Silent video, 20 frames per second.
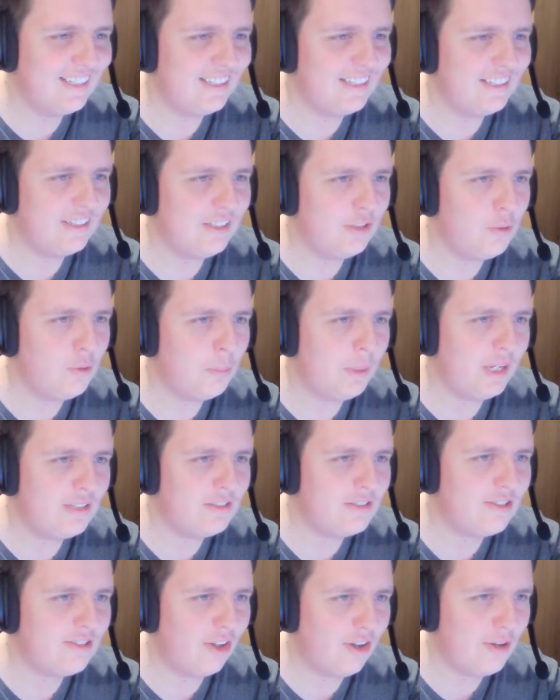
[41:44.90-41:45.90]
You were playing
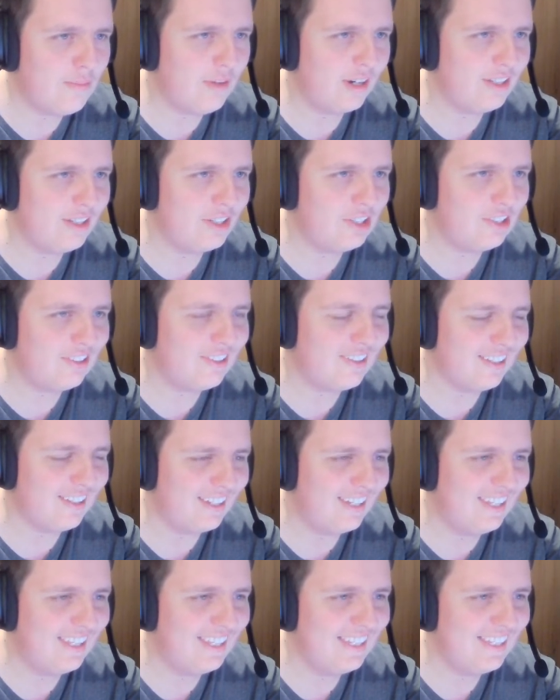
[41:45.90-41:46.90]
Slime Rancher, I
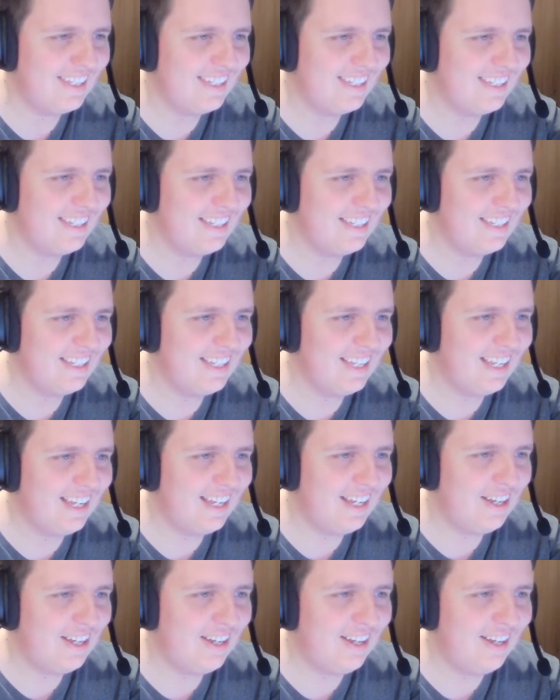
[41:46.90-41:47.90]
think.
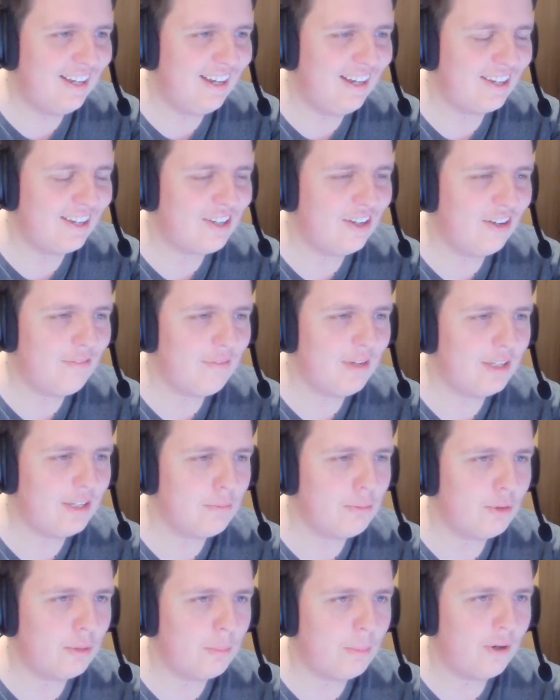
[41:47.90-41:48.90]
I can't make the
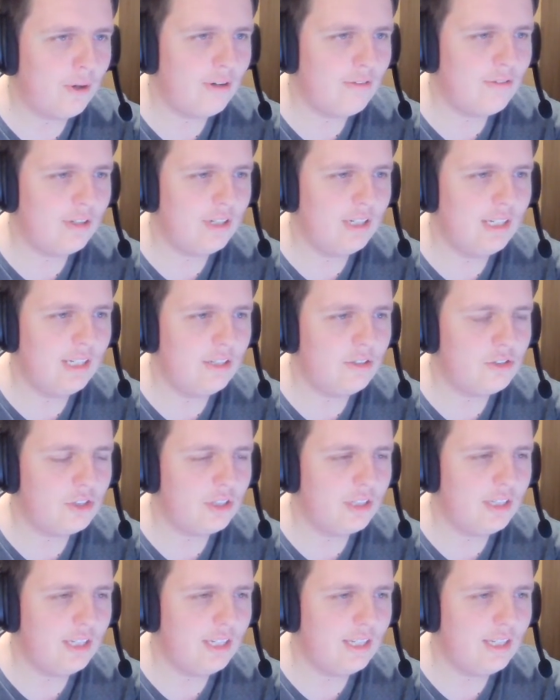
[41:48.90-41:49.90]
book private.
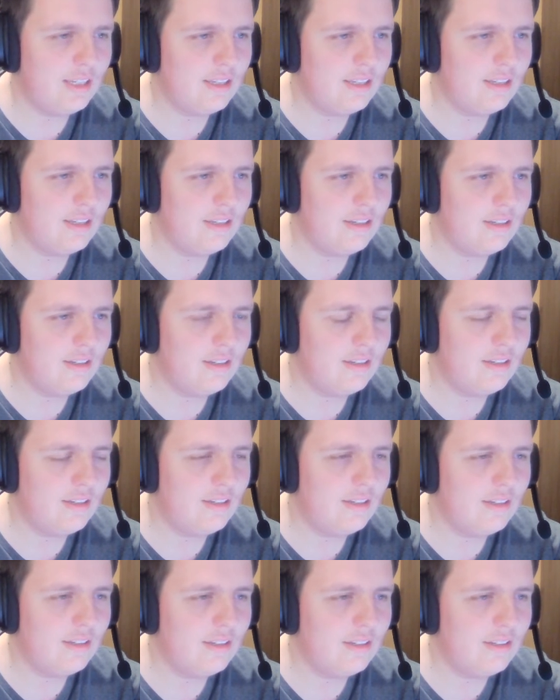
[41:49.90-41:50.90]
Literally,
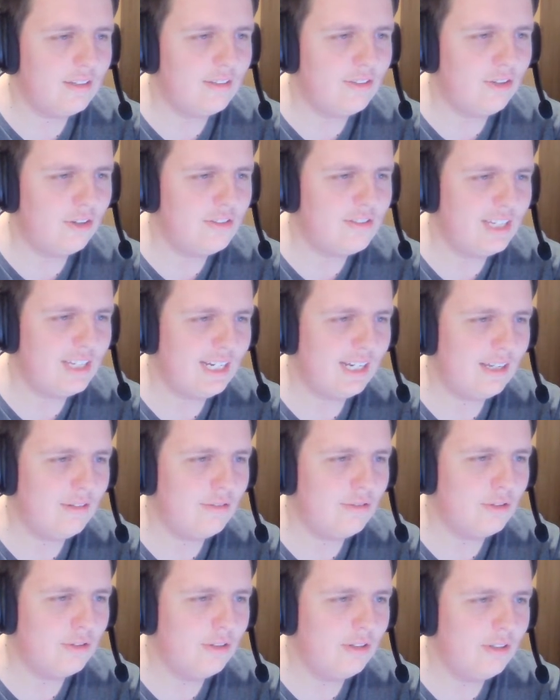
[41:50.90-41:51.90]

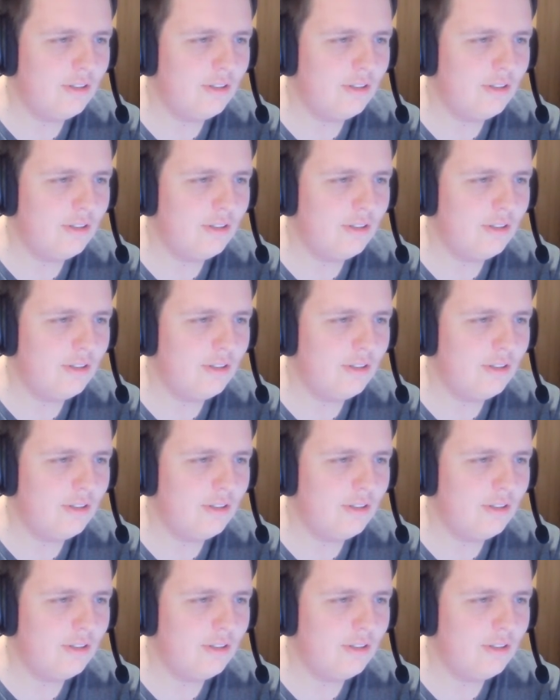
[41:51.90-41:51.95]
1984.